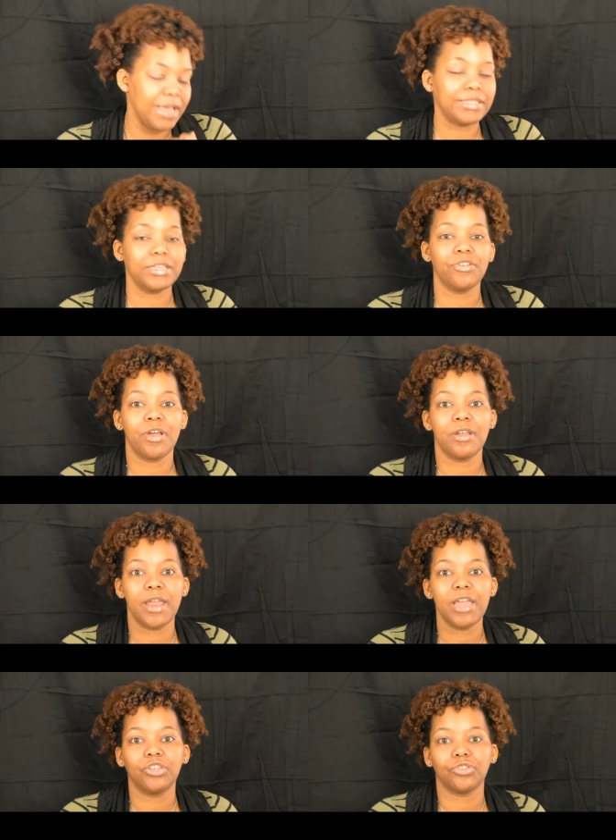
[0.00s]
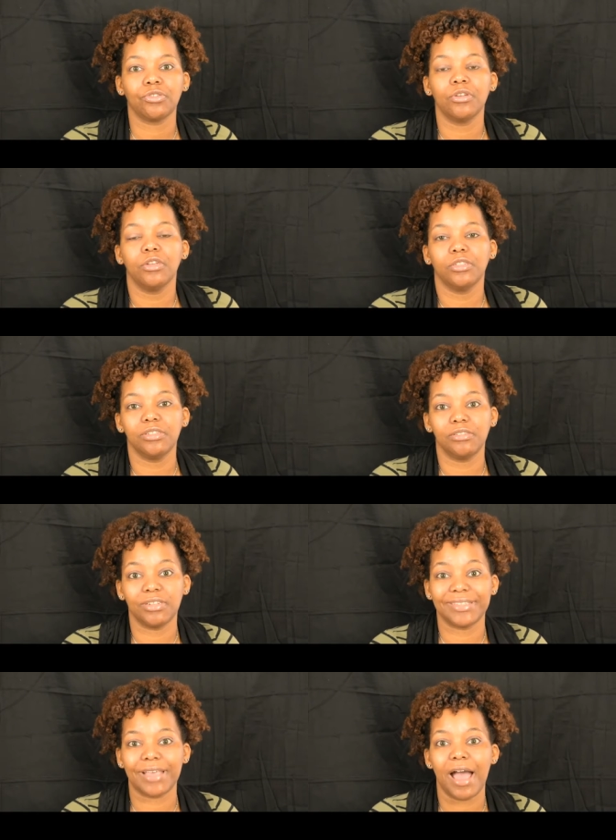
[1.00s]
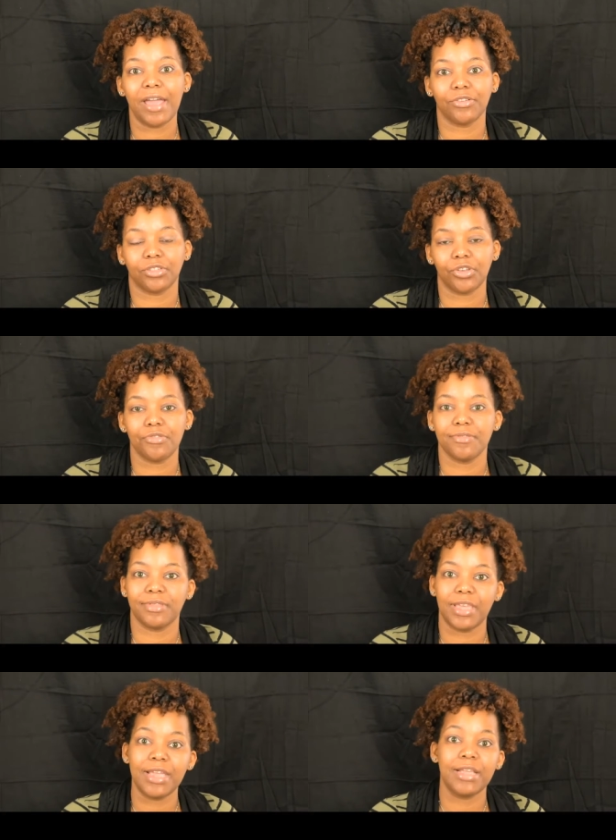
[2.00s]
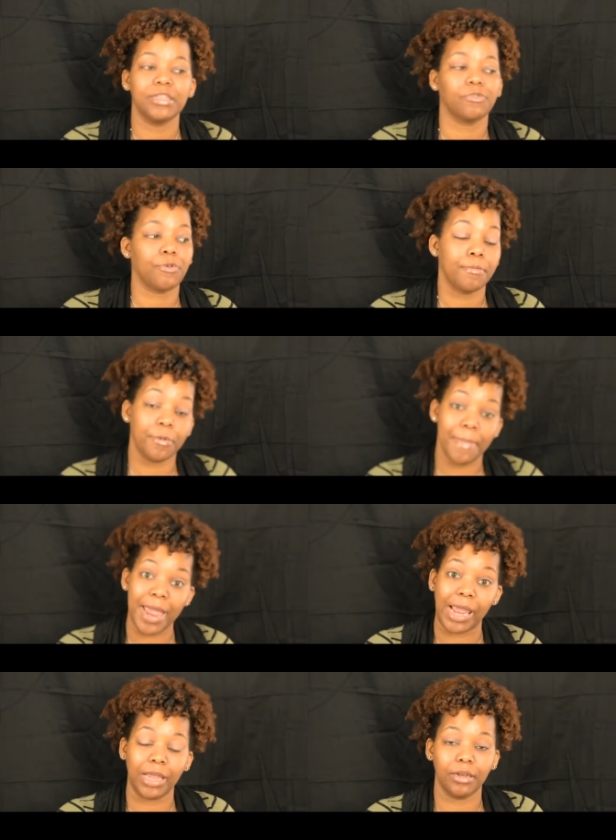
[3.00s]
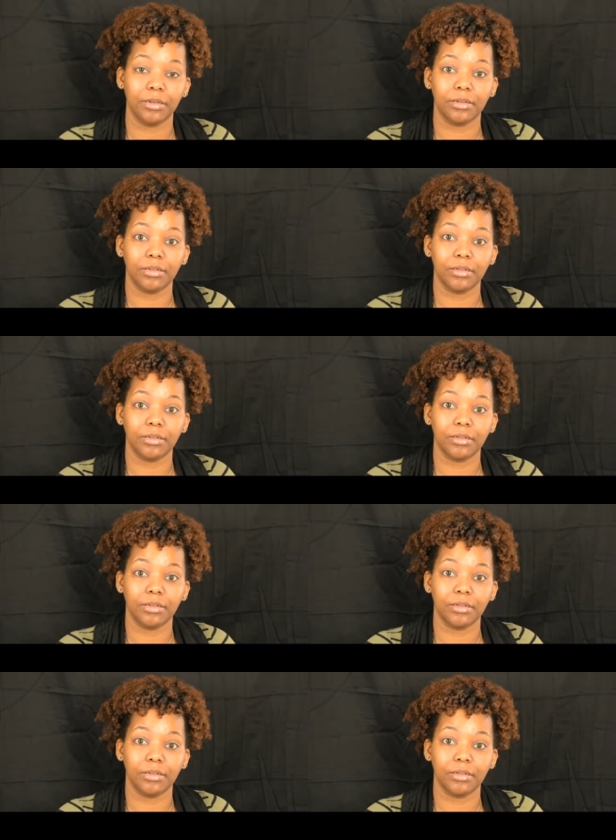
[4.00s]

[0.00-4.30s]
it's in our nature to desire certain things from a man.